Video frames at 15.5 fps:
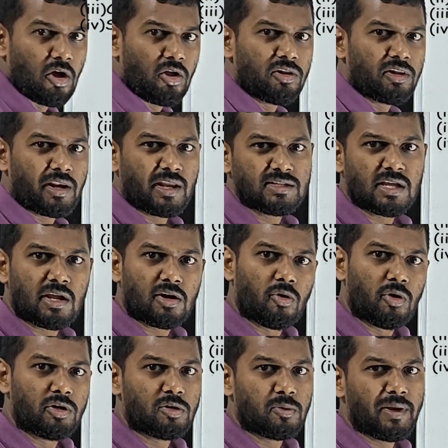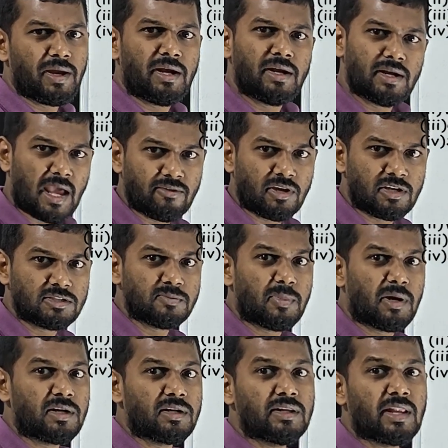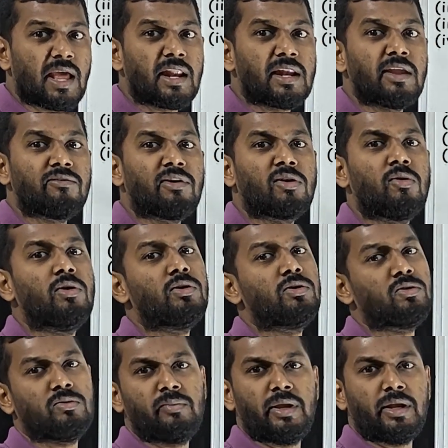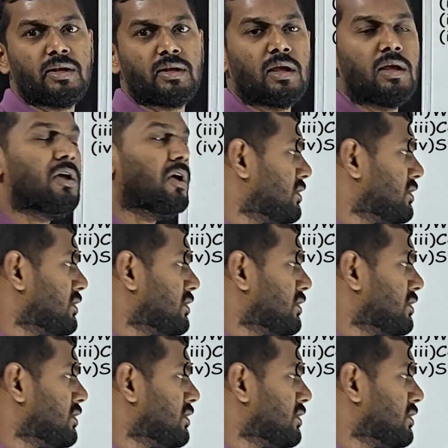All the rays are going to be diverged, but they are never going to meet.